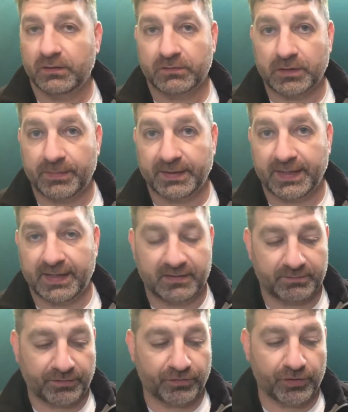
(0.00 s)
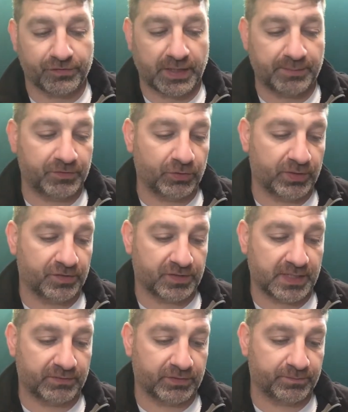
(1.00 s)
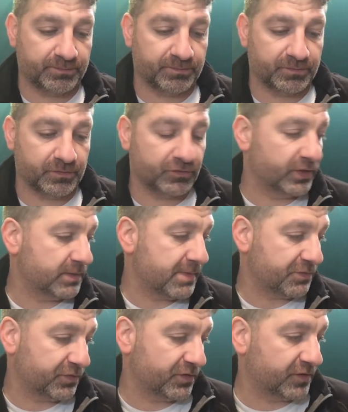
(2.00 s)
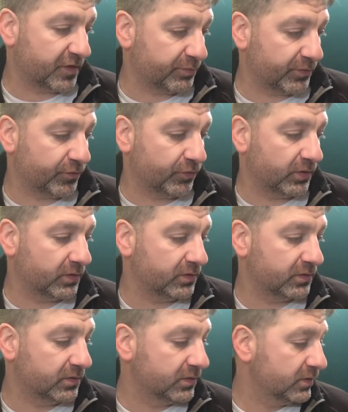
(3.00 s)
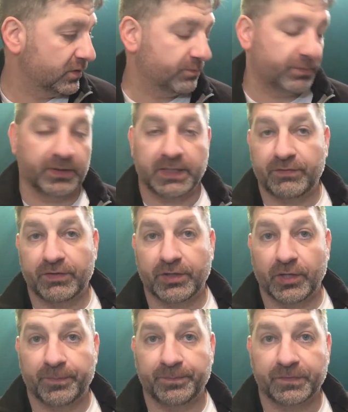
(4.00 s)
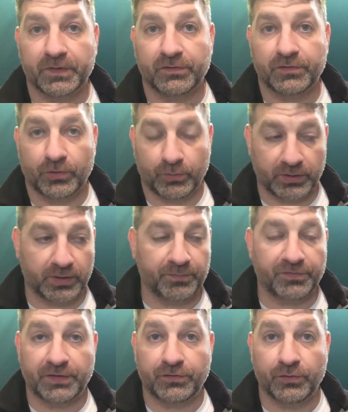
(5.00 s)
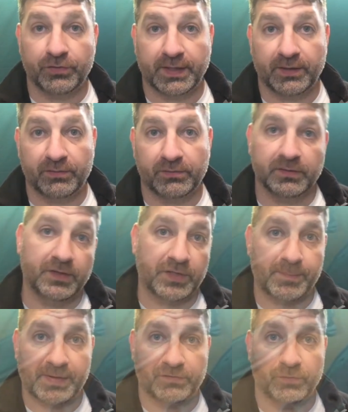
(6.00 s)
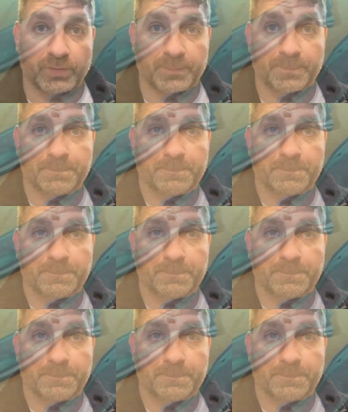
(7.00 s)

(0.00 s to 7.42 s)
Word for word: it's going to be, again, my first time doing this. I never really messed with this stuff before, but I'll give it a go. So um, stay tuned now. Let's get back to it.